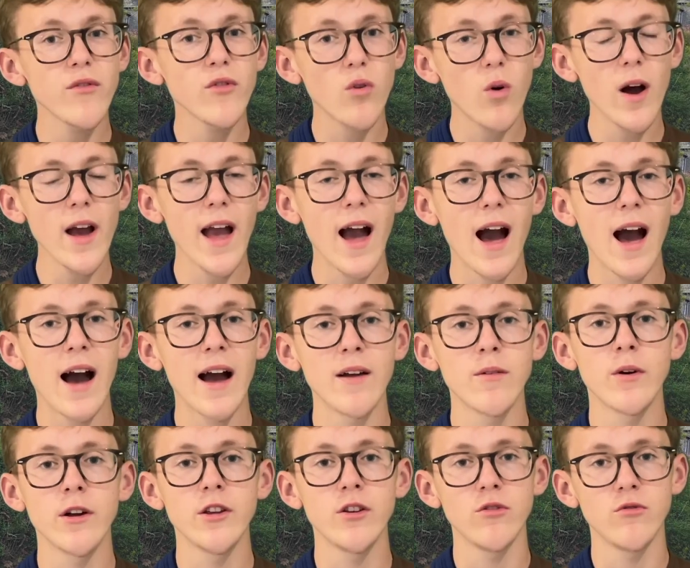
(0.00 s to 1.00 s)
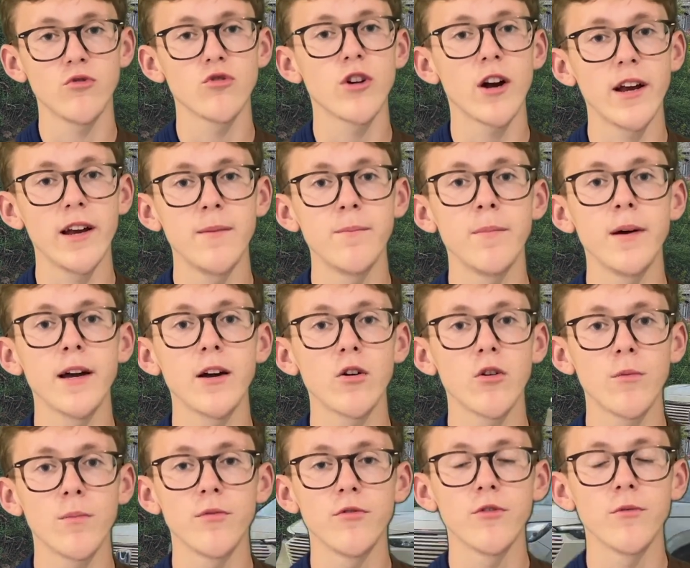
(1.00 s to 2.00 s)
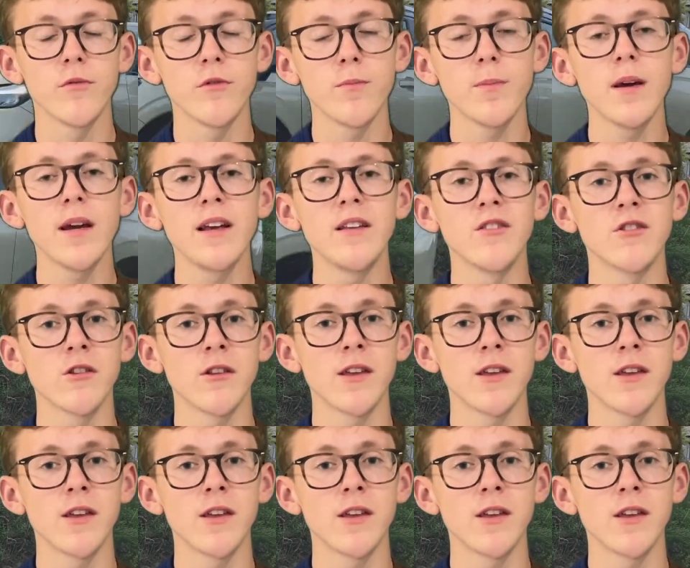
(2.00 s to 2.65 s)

quite high when you try and pick up some speed, so they